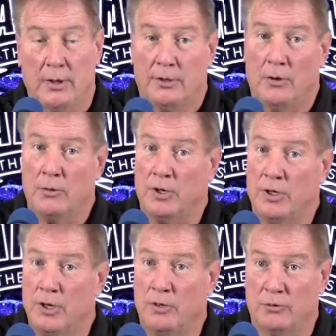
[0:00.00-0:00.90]
The only one he
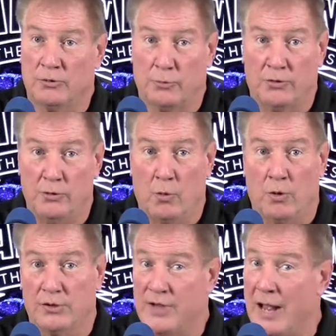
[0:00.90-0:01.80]
didn't was with New
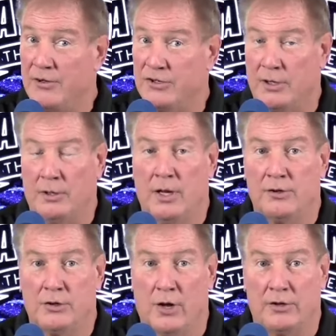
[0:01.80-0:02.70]
Orleans. Now he's getting another
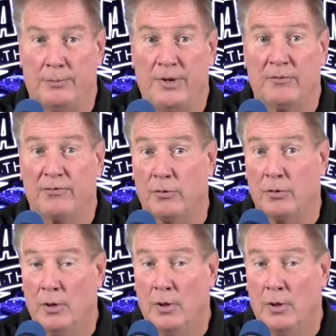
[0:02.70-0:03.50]
shot to beat him for